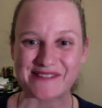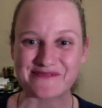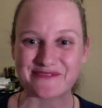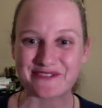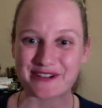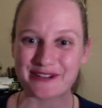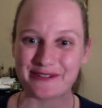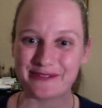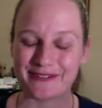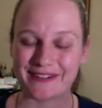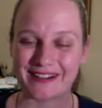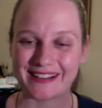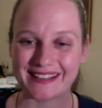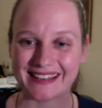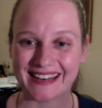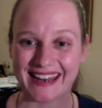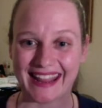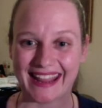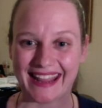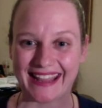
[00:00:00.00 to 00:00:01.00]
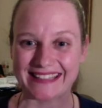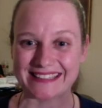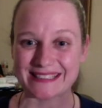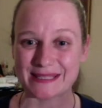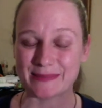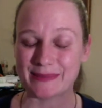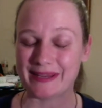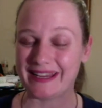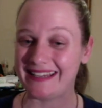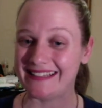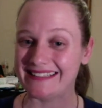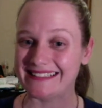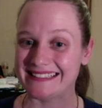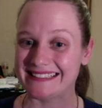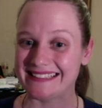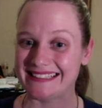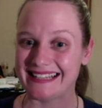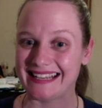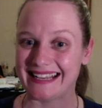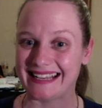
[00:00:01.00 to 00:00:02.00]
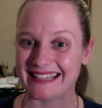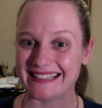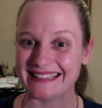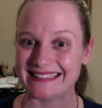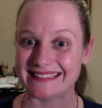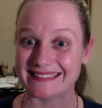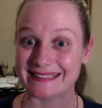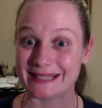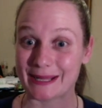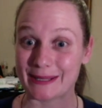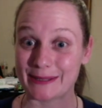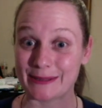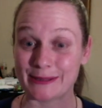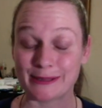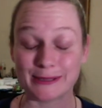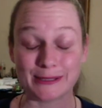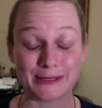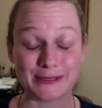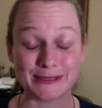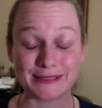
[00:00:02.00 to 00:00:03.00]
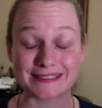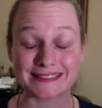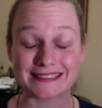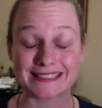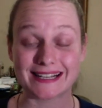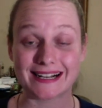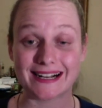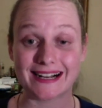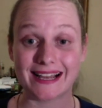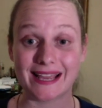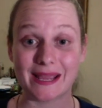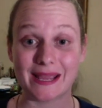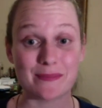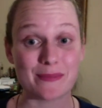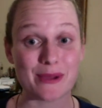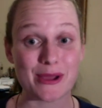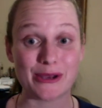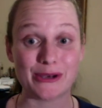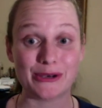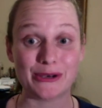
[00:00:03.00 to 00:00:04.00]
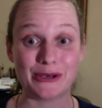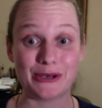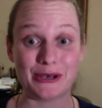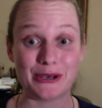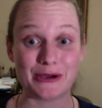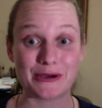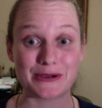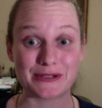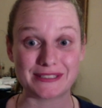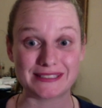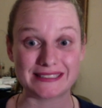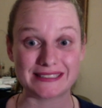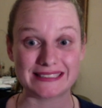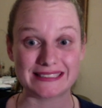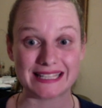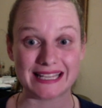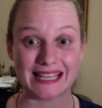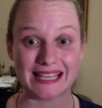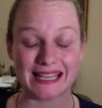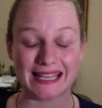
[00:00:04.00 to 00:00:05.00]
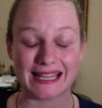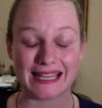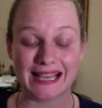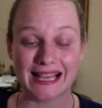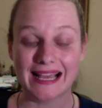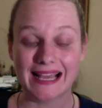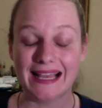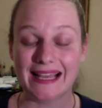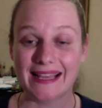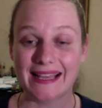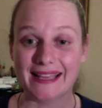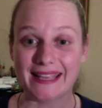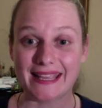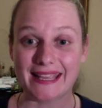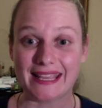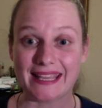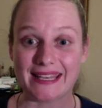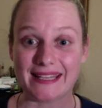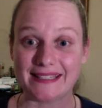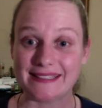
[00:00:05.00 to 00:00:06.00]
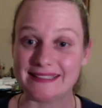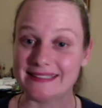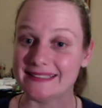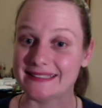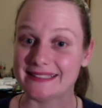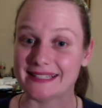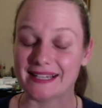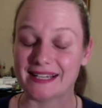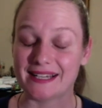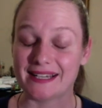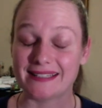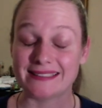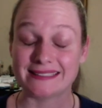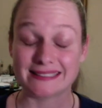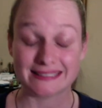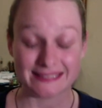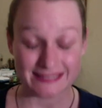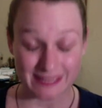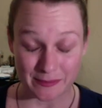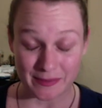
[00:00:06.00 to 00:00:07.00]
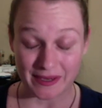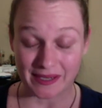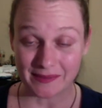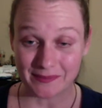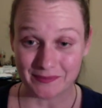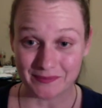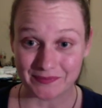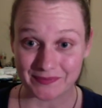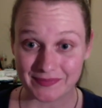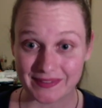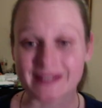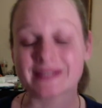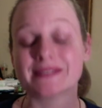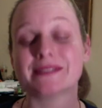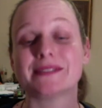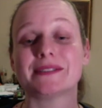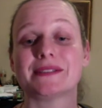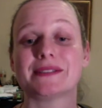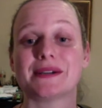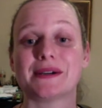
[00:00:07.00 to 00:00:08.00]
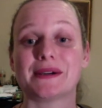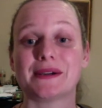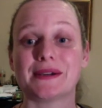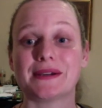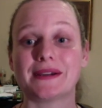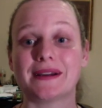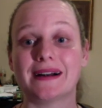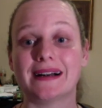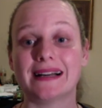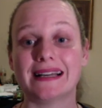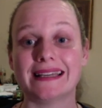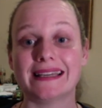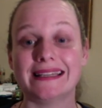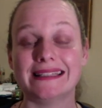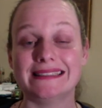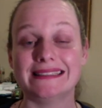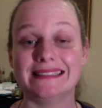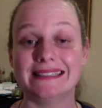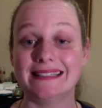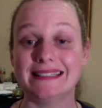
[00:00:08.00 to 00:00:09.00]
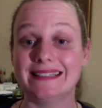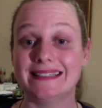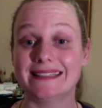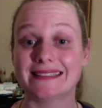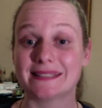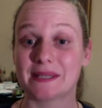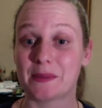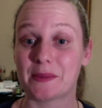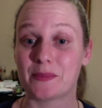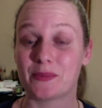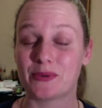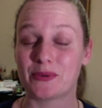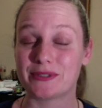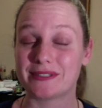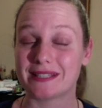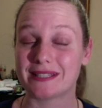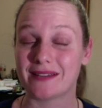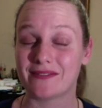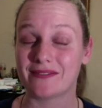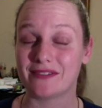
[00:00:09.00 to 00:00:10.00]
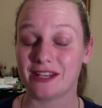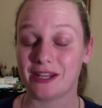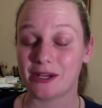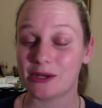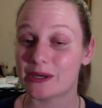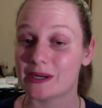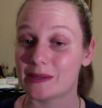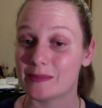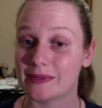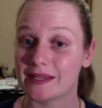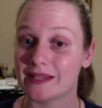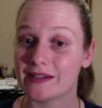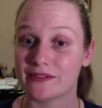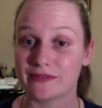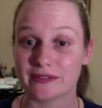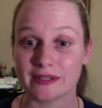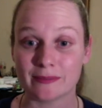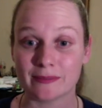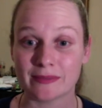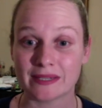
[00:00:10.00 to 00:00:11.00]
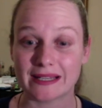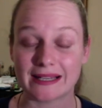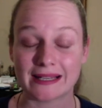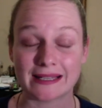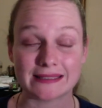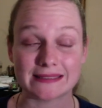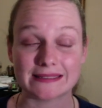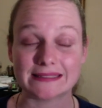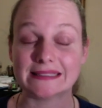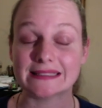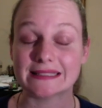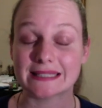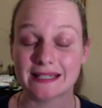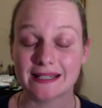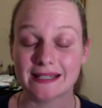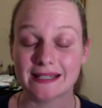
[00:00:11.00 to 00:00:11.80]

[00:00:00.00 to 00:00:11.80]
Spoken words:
everyone, it's me, Tess. Long time no see. It is December, so I didn't put a video up in November as